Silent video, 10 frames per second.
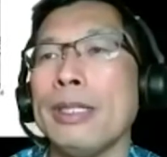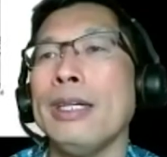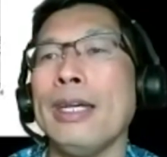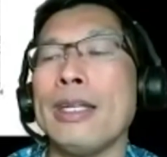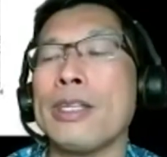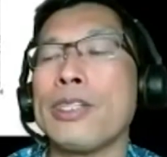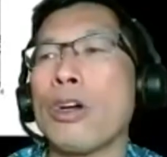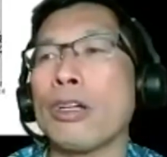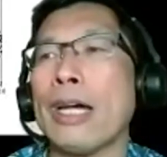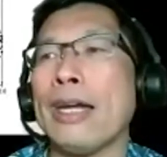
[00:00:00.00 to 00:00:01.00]
in the
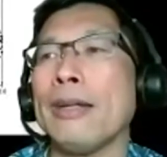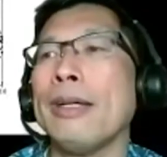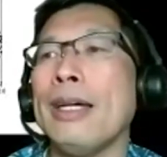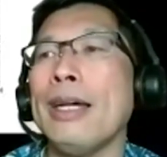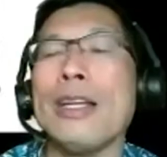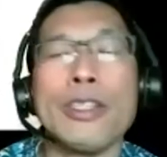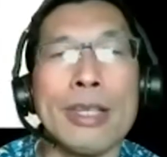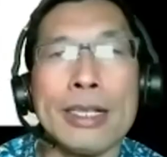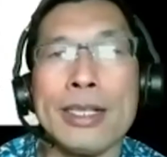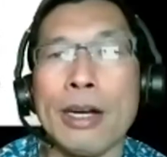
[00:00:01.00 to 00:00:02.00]
starlight. And so
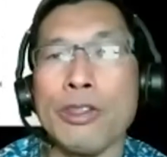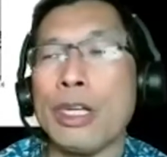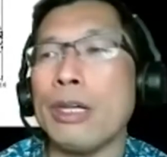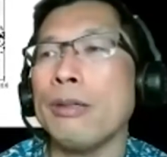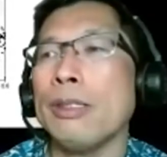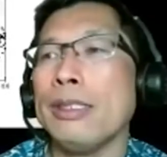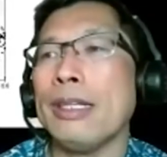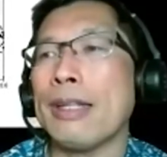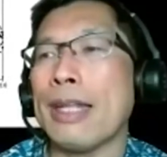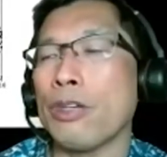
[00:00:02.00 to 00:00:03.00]
that tells you,
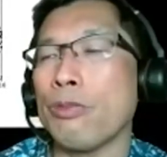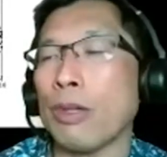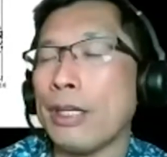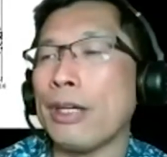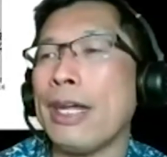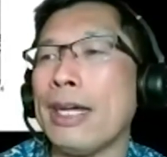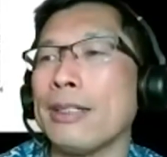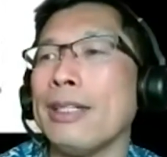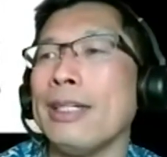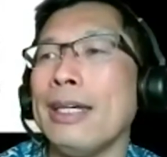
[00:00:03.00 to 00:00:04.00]
that's a really good
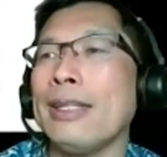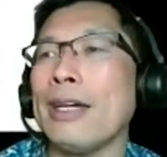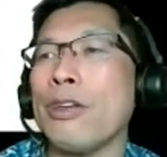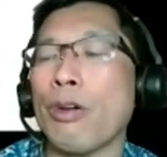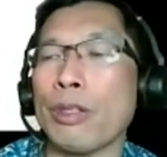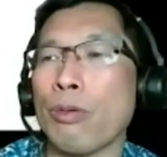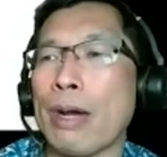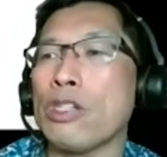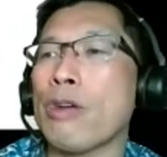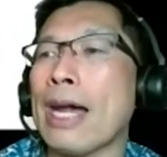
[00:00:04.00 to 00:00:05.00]
hint that you're on the
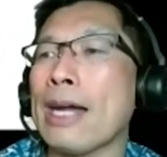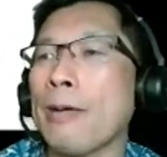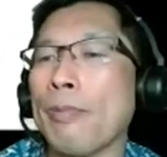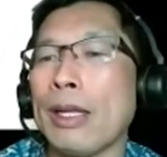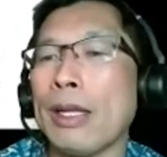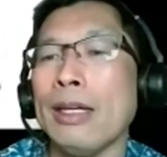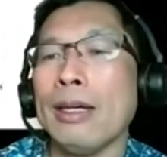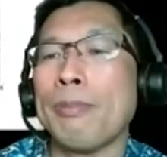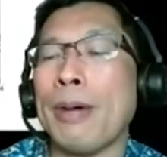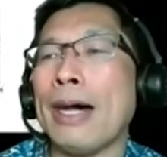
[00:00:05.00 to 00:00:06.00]
right track.
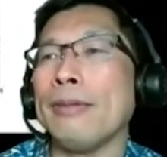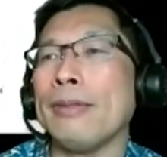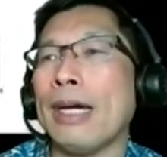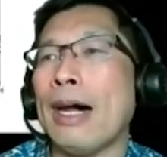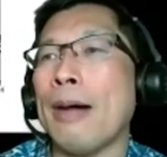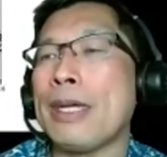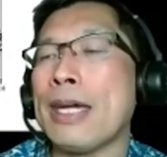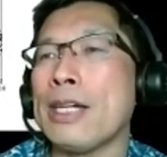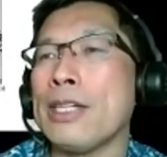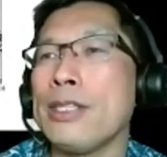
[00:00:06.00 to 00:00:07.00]
But uh,
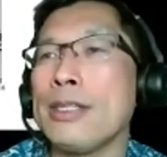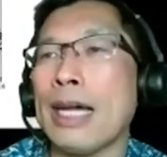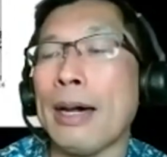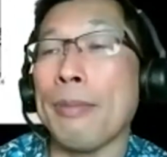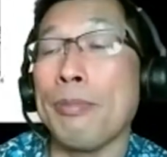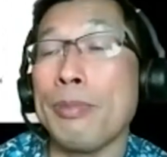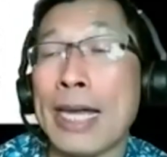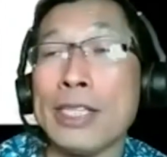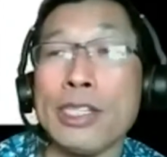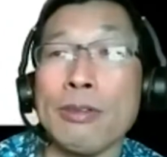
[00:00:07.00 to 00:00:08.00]
because um,
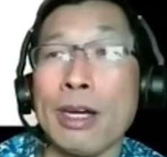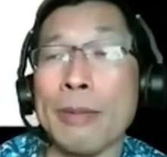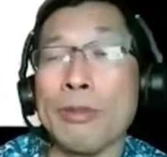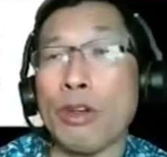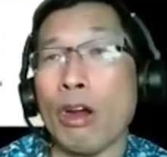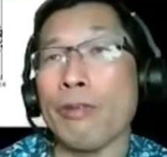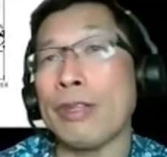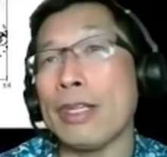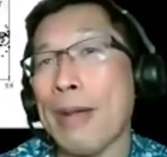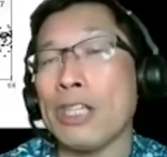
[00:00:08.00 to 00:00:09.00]
observed
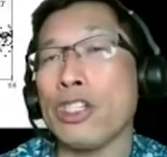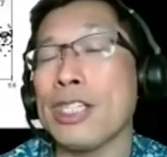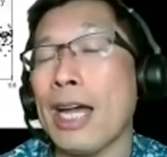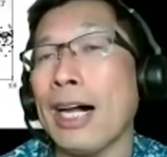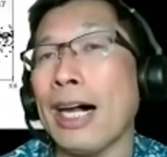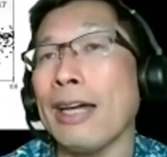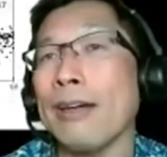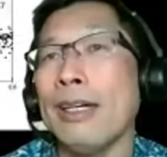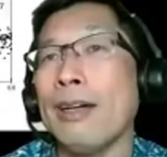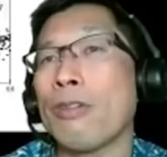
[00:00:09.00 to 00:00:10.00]
this patch of sky
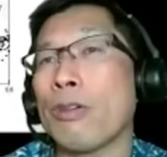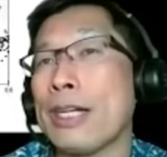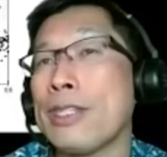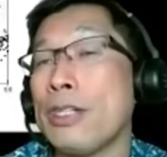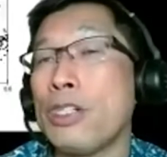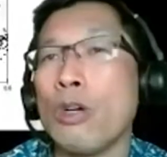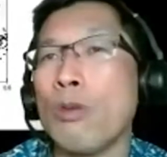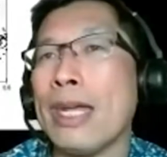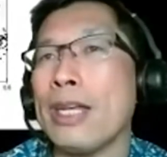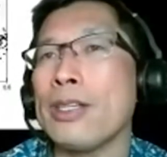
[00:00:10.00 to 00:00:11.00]
for less than two
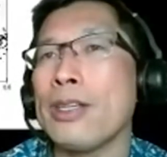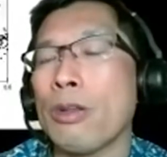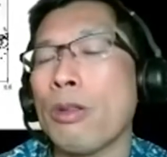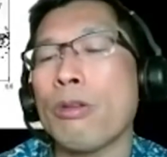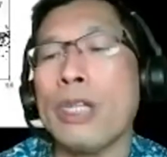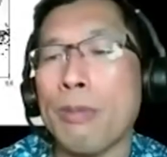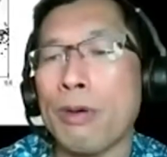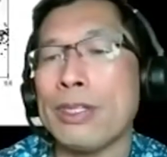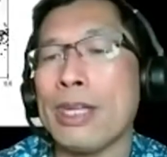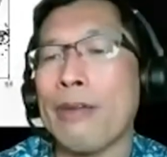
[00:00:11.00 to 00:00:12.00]
weeks, so
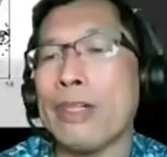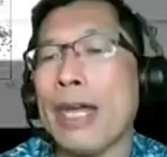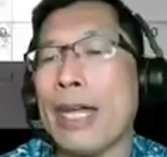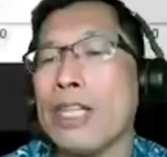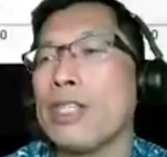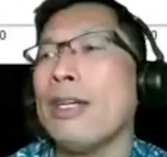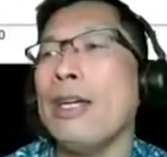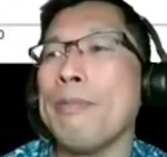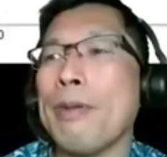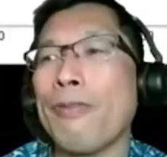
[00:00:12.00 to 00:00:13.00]
13.7 days
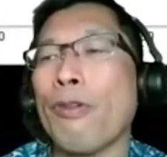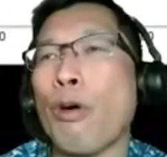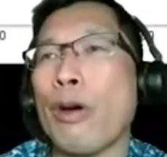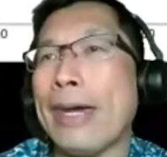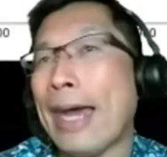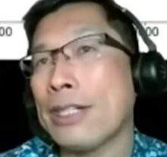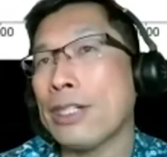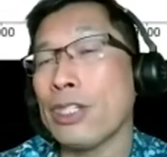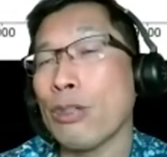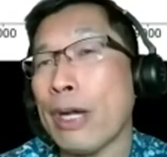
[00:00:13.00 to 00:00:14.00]
before it had to
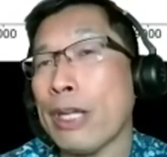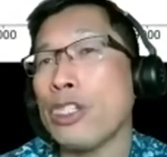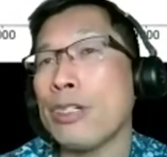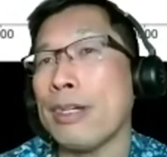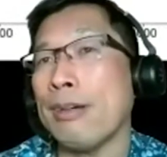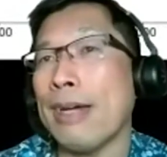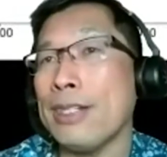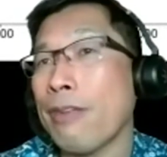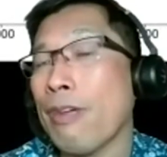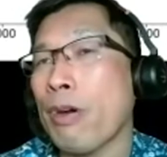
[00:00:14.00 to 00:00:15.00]
switch to a
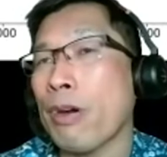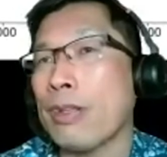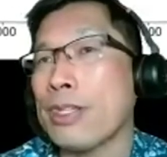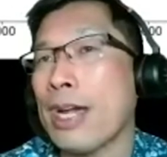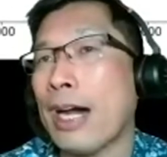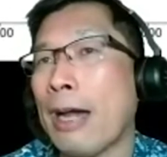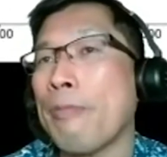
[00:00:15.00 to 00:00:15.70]
different part of the sky,